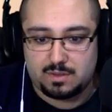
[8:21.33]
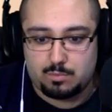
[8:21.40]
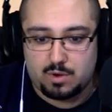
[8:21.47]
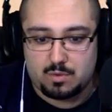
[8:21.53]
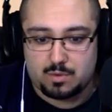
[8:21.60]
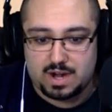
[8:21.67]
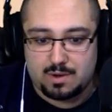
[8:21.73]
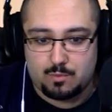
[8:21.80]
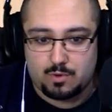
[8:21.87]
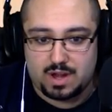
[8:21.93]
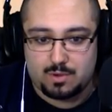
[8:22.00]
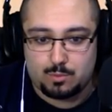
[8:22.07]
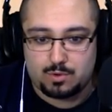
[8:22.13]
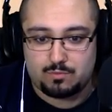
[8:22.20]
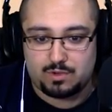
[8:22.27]
to the point where I w
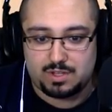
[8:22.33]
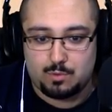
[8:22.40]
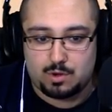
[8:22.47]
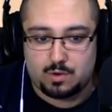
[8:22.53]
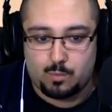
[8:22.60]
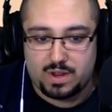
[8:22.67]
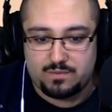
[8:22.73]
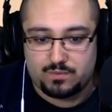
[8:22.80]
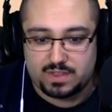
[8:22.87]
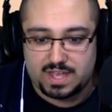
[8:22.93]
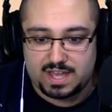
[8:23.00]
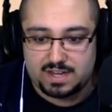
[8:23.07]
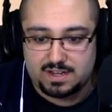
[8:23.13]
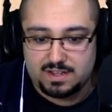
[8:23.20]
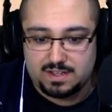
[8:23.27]
I wouldn't really want to wait for
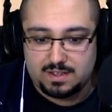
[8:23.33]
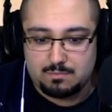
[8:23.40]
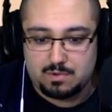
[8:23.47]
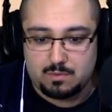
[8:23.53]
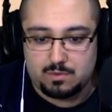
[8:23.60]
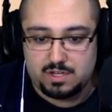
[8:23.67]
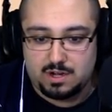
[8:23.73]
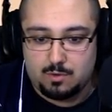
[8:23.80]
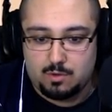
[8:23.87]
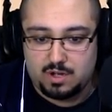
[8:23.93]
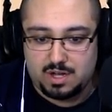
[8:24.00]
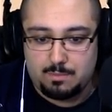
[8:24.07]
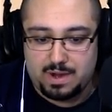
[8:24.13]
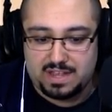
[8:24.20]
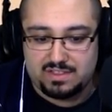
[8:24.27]
that. But you know we're
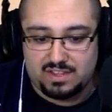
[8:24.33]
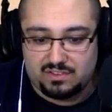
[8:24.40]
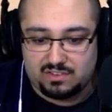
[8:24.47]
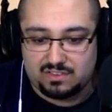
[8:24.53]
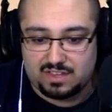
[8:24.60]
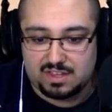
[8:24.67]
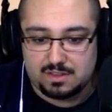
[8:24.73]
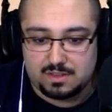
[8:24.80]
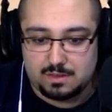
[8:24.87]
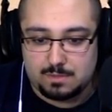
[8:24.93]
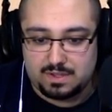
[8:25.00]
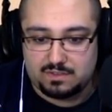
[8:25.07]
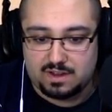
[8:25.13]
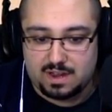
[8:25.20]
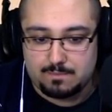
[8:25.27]
gonna buy these in, in, in the
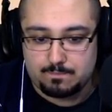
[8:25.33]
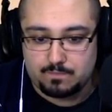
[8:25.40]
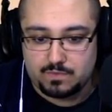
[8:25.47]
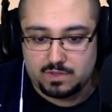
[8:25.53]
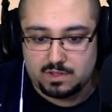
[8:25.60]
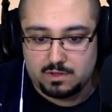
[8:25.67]
meantime.